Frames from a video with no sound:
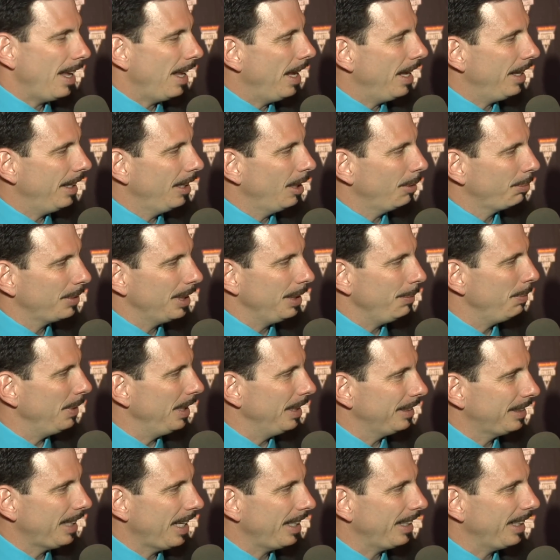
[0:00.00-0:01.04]
Ended up get,
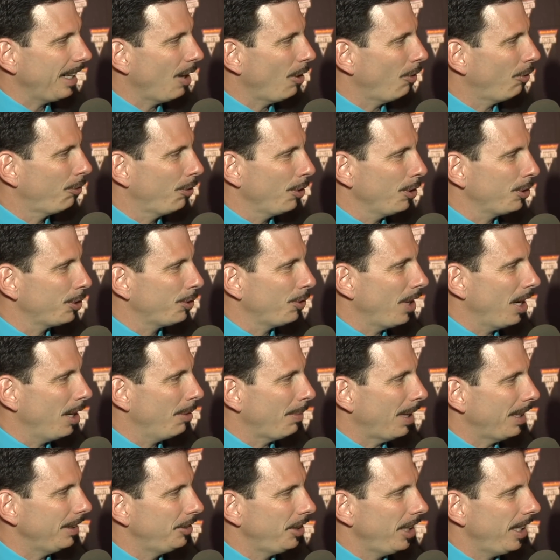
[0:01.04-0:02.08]
being taken out first round
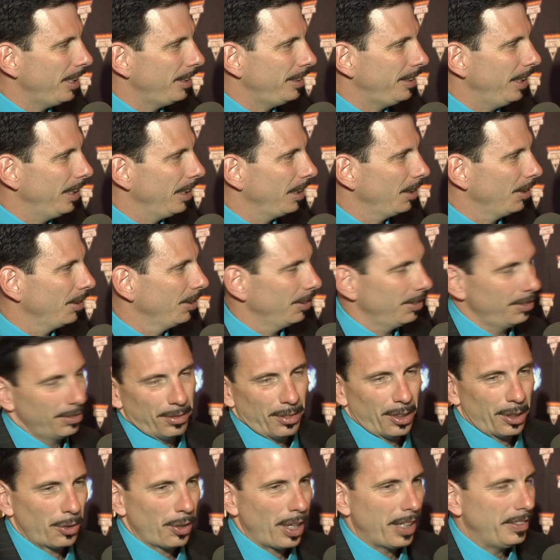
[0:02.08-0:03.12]
by Chad Tingler,
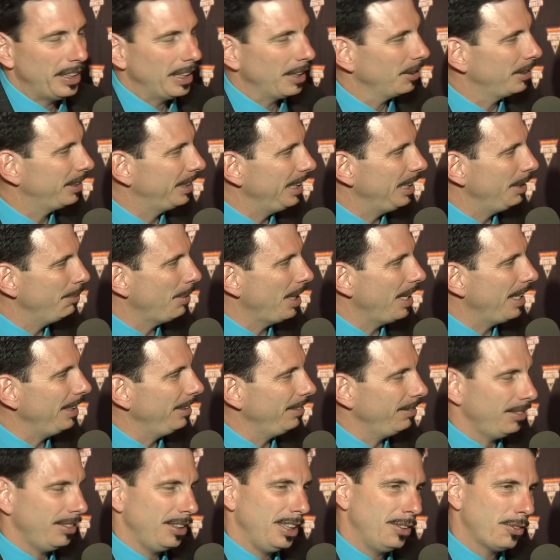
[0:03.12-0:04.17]
a Grave Digger
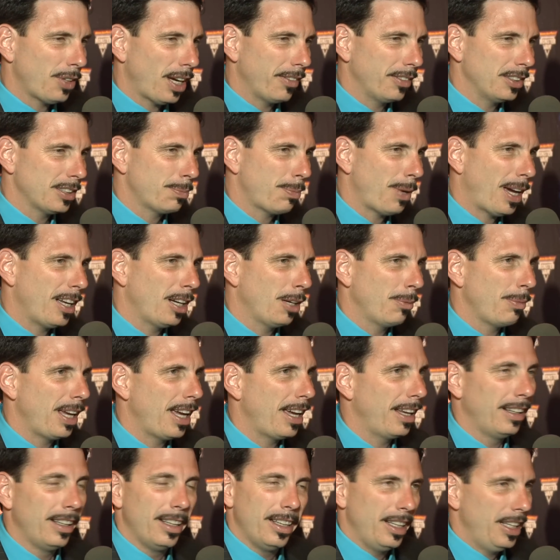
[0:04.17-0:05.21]
teammate, mm-hmm. driving
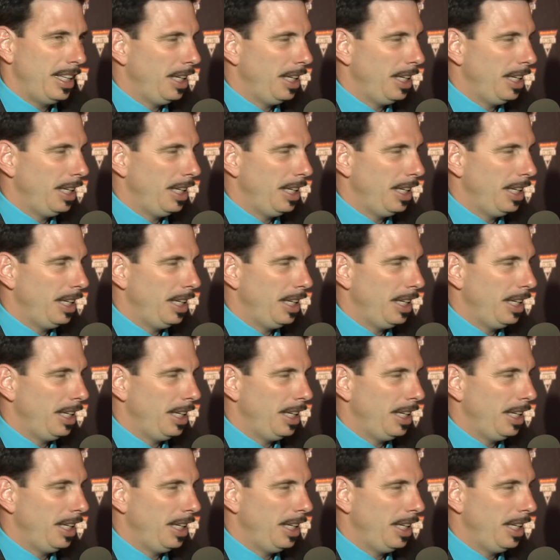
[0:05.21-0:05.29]
Spider-Man.